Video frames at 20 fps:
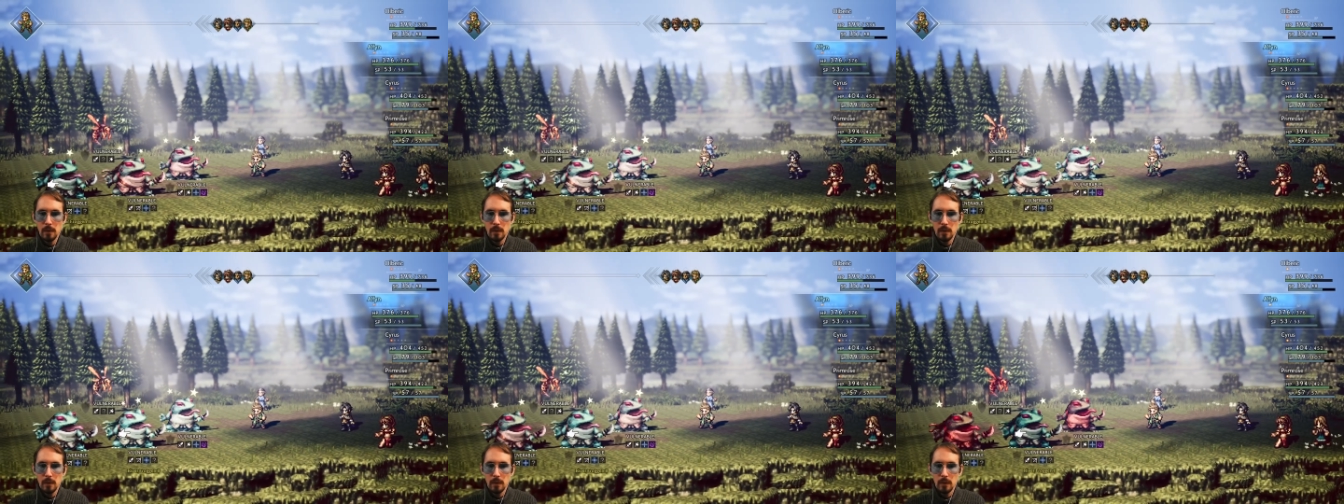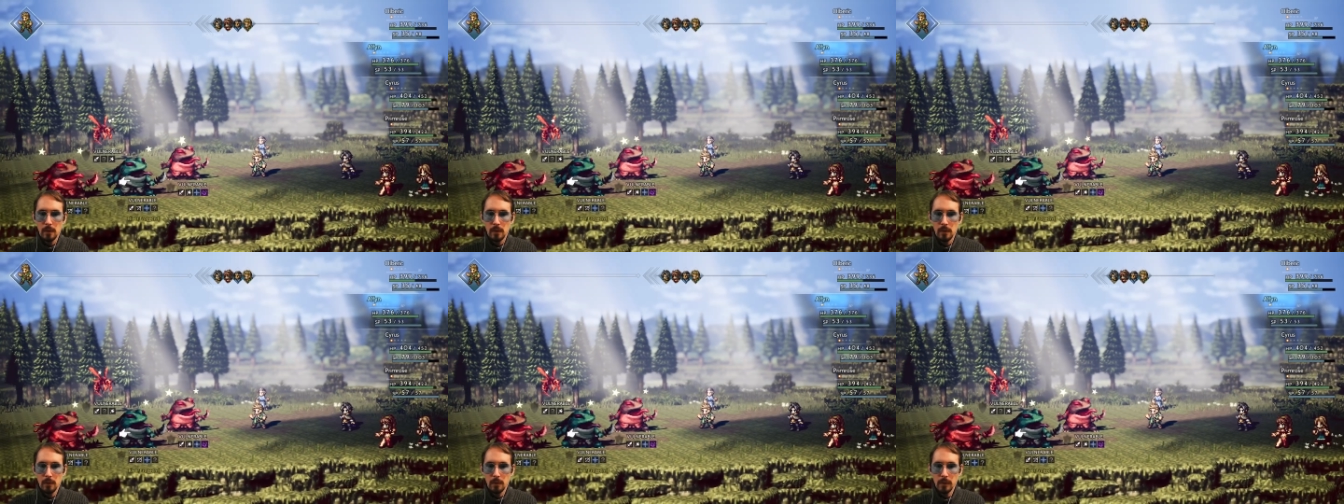
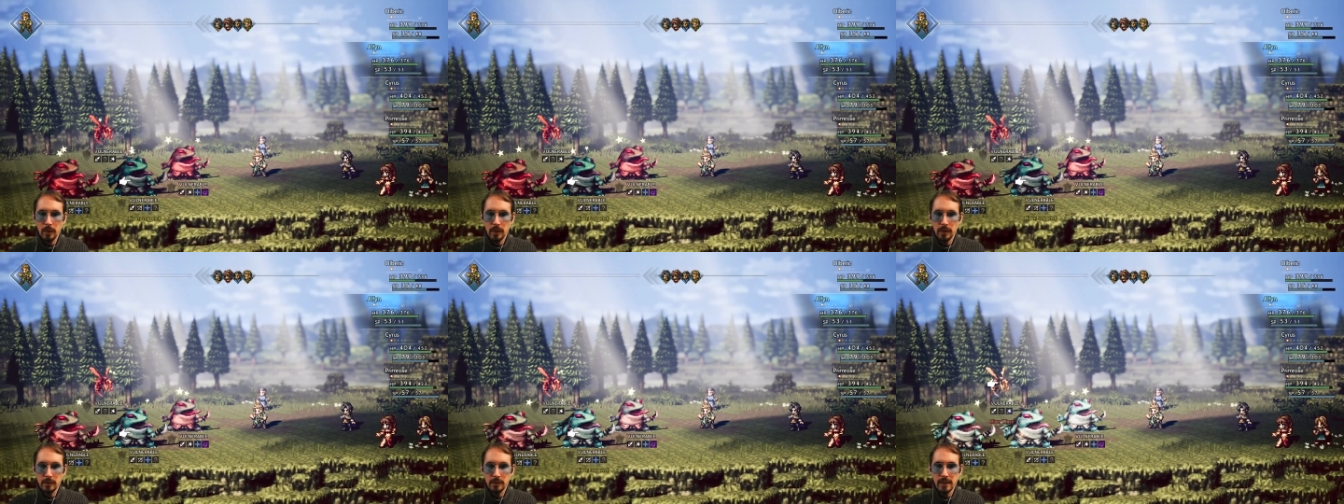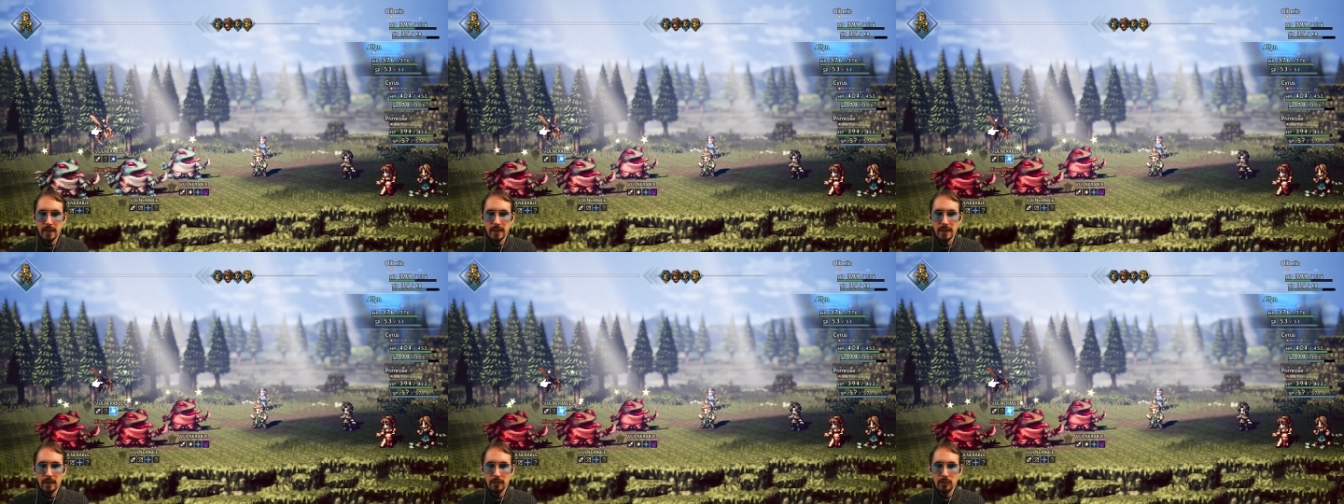I
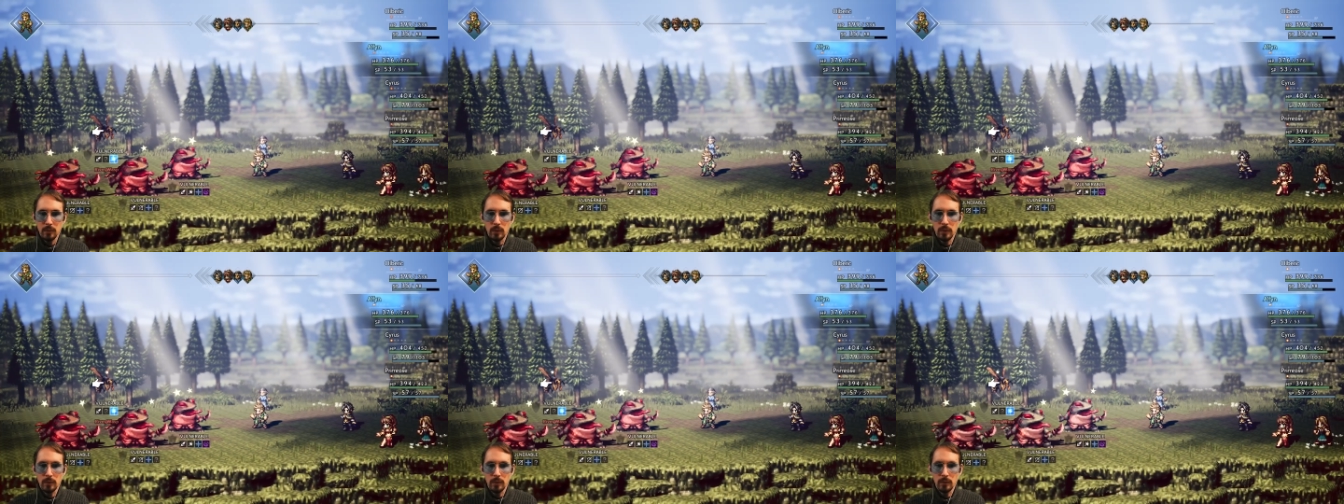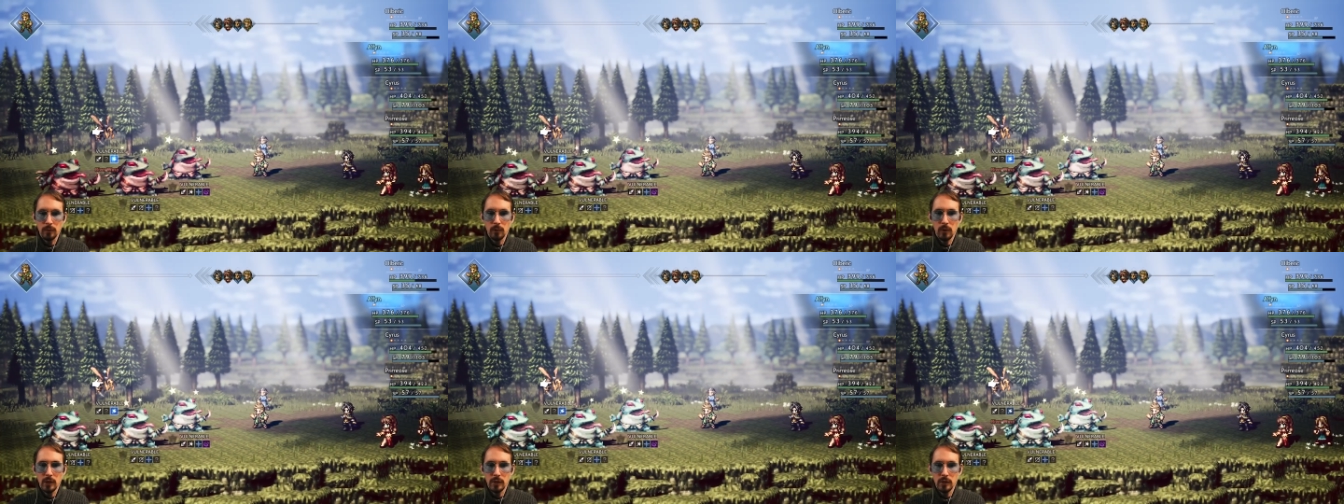can take out the
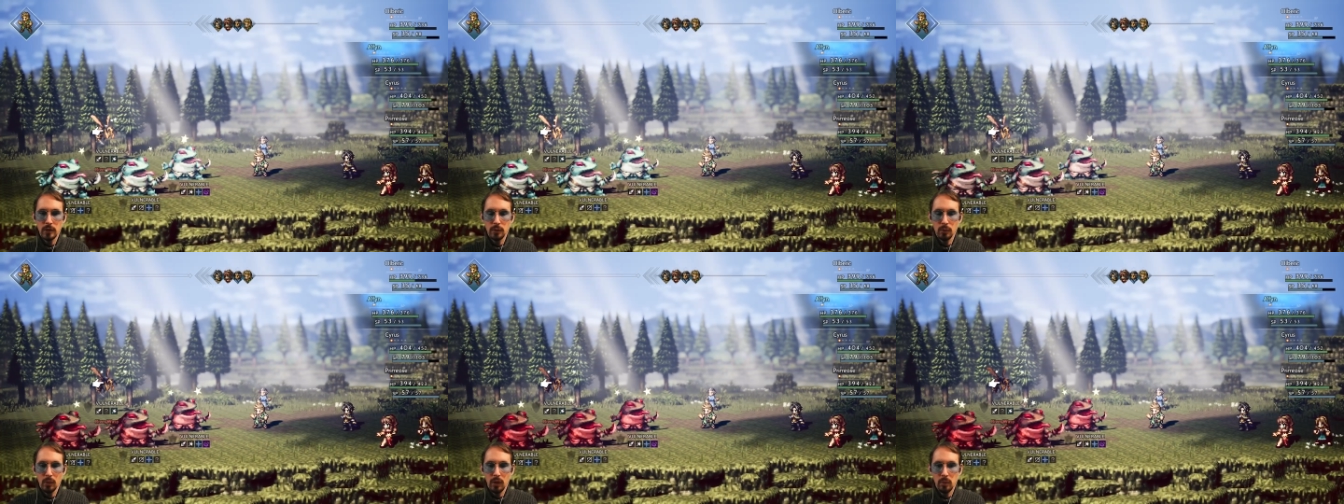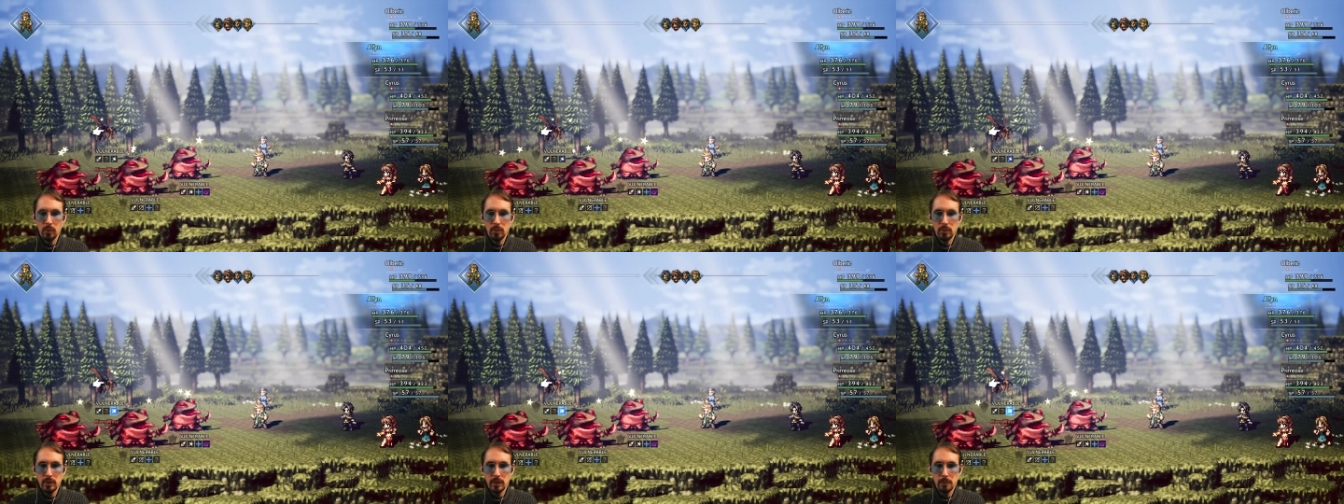River Froggert,
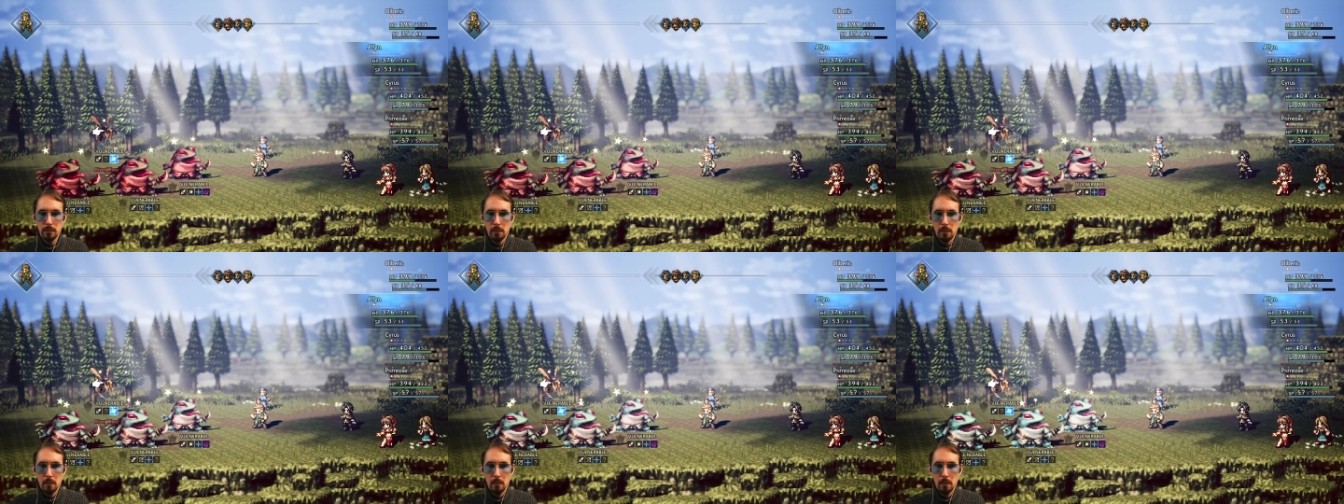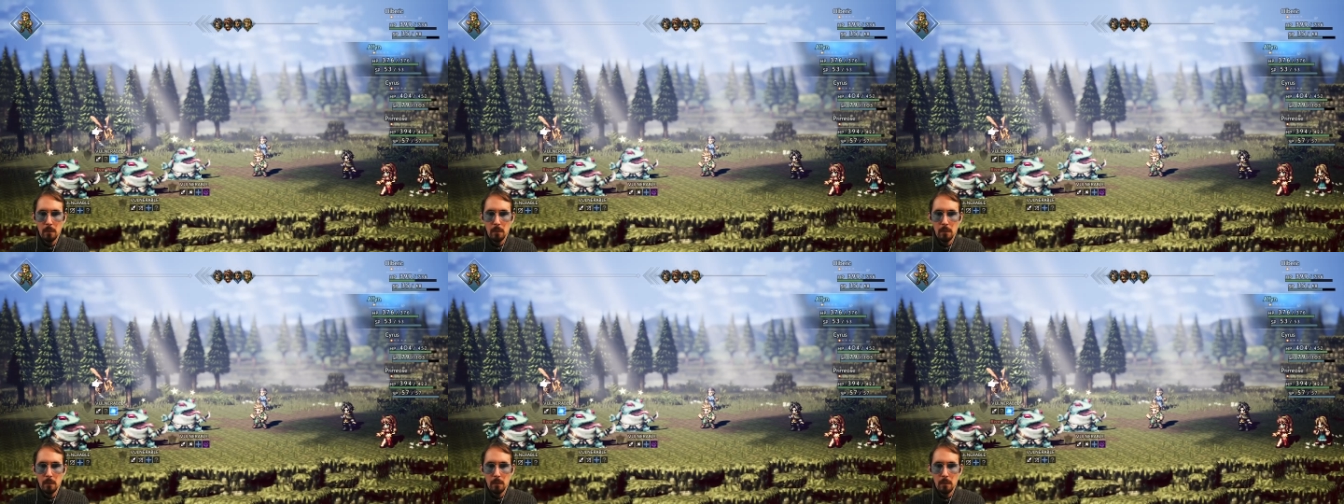probably.